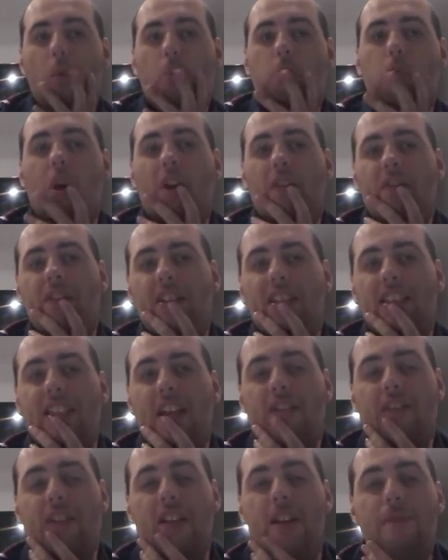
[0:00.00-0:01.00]
What if I just
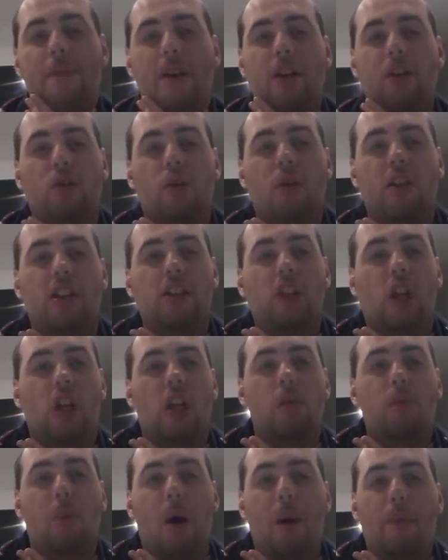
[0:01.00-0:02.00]
have to make sure there's
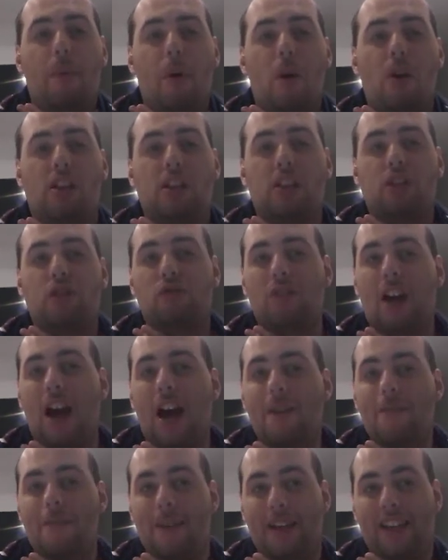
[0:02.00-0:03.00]
only one person
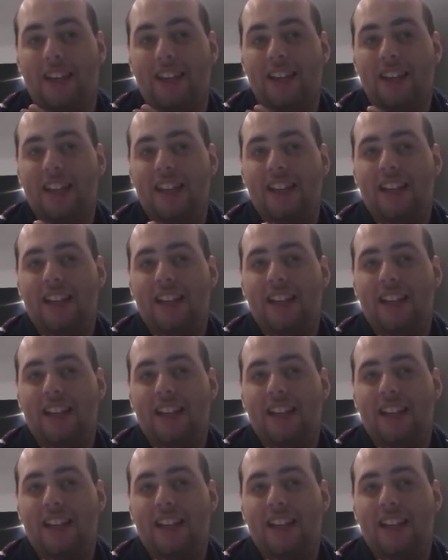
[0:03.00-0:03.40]
around me?